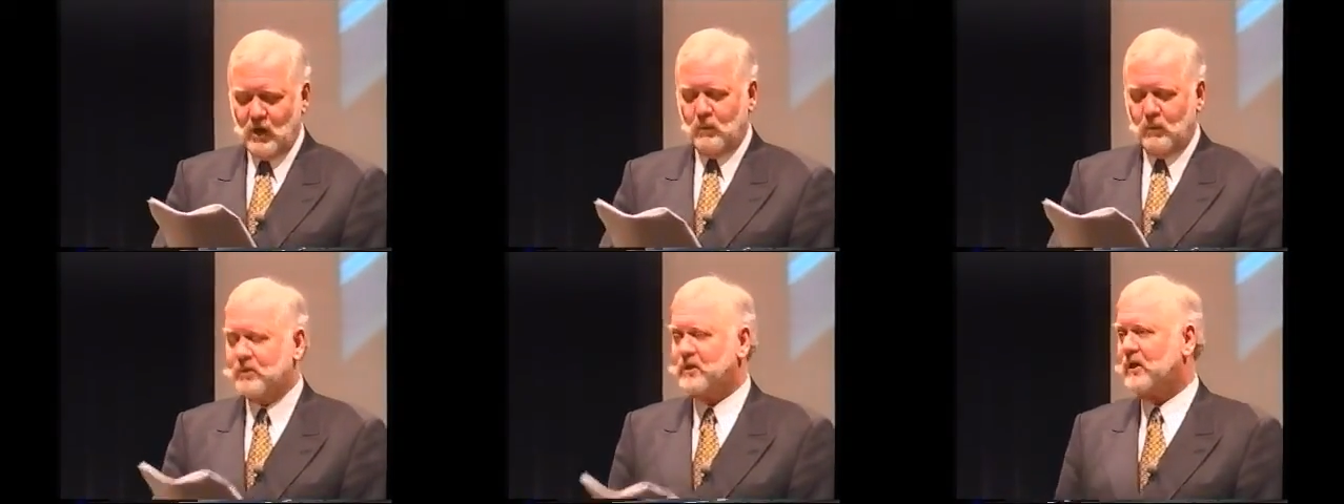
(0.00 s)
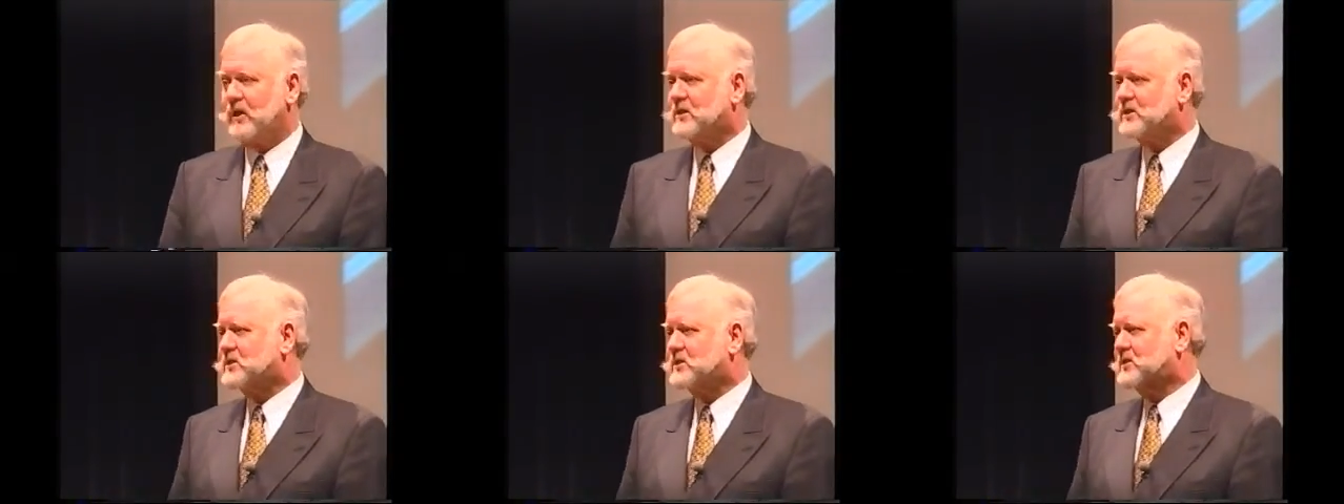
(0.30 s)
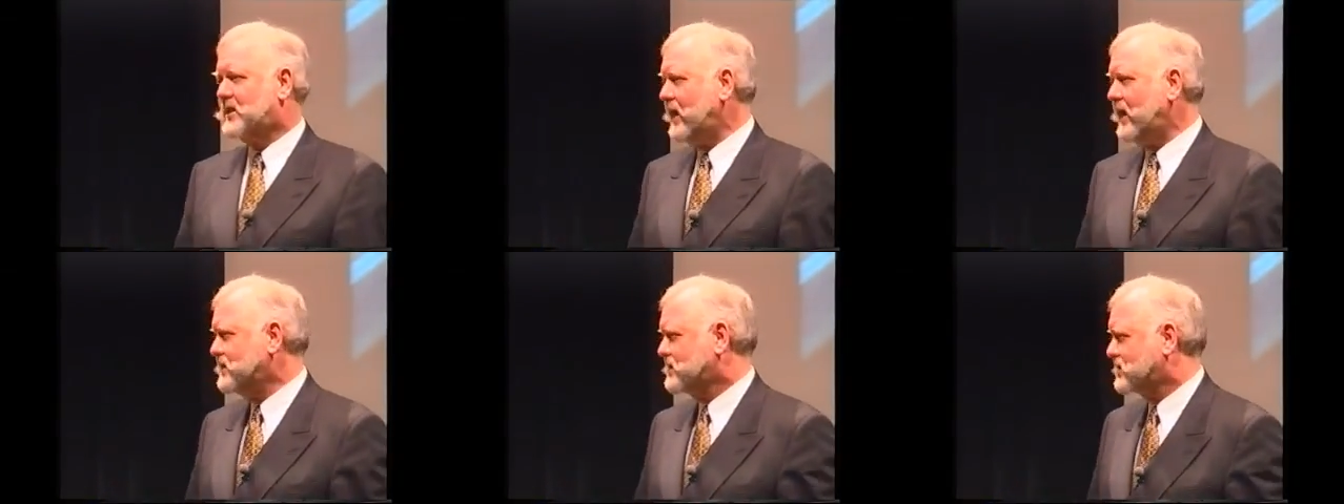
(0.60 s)
with
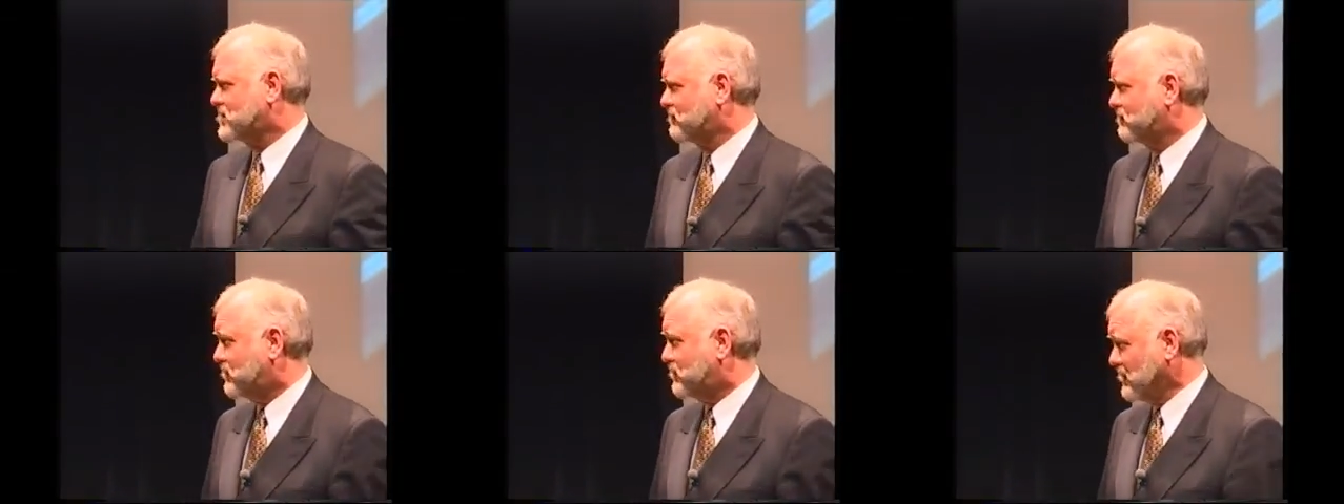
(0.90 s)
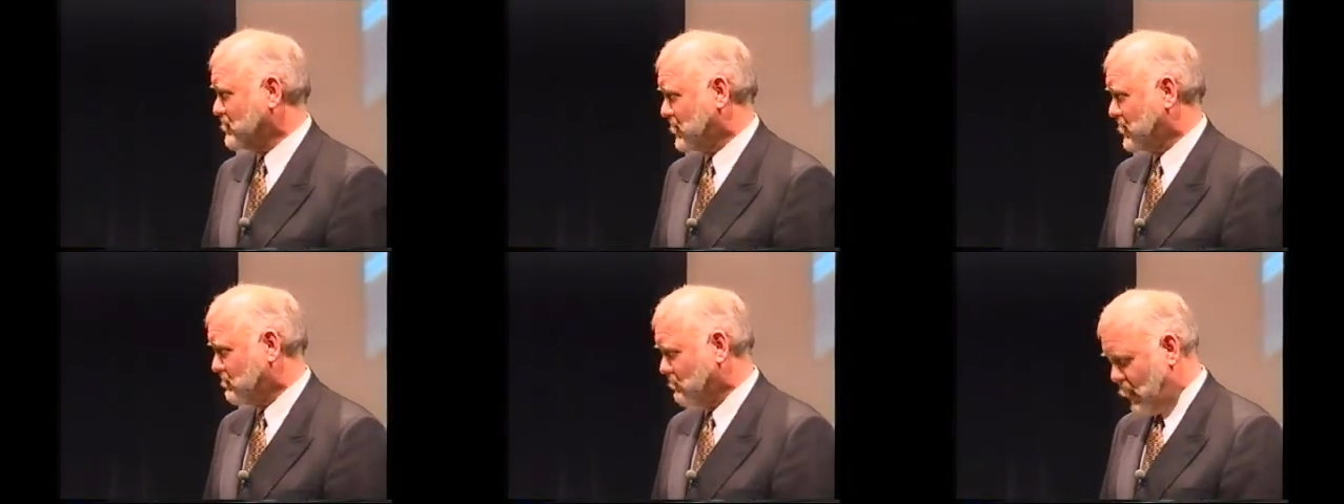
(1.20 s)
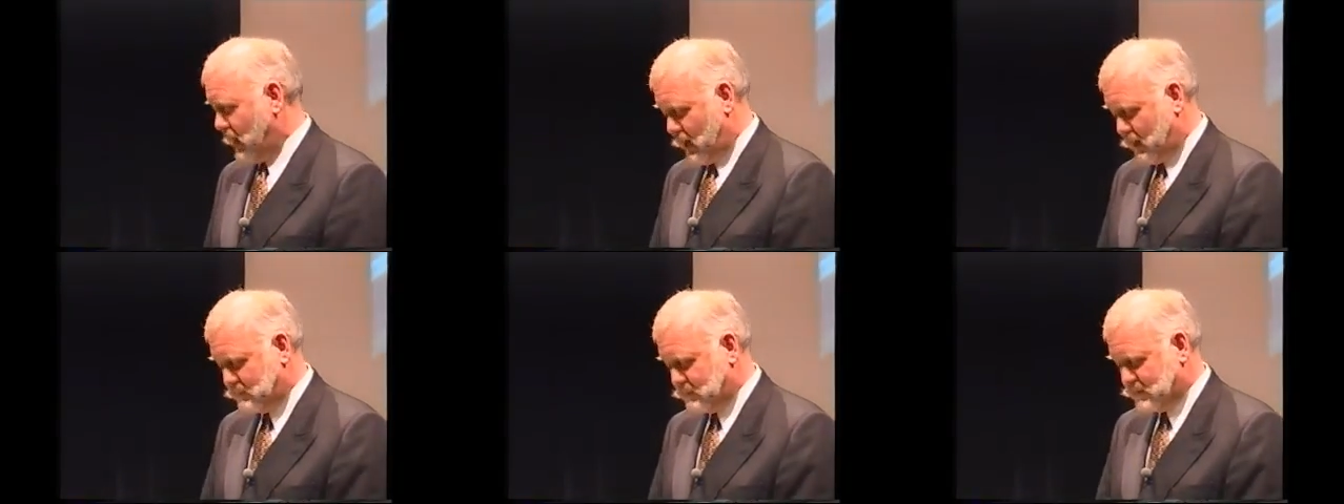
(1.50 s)
extensive built-in
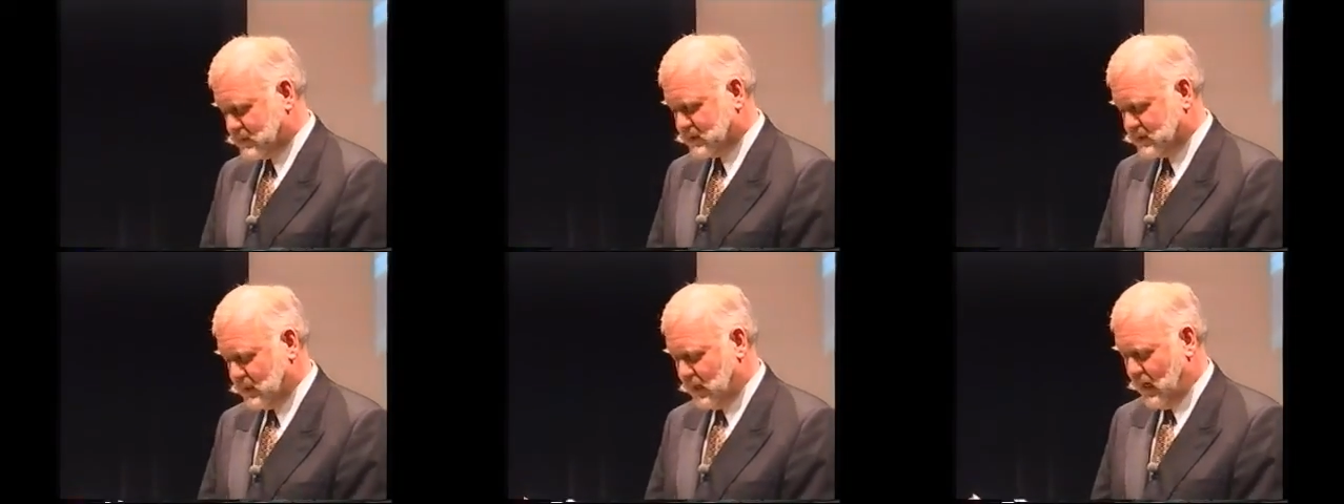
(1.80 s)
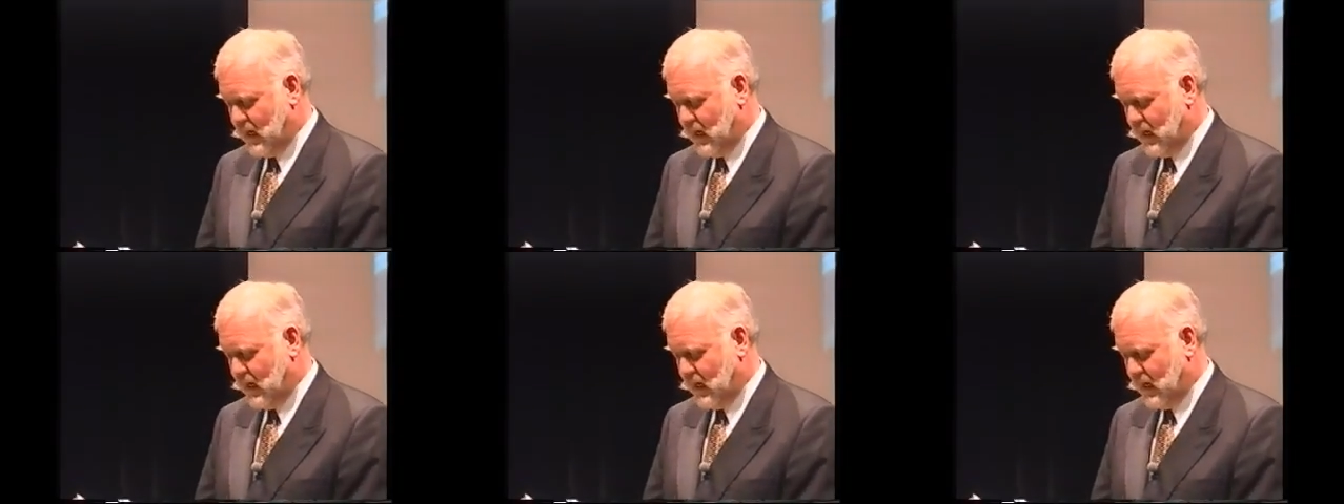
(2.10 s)
robes,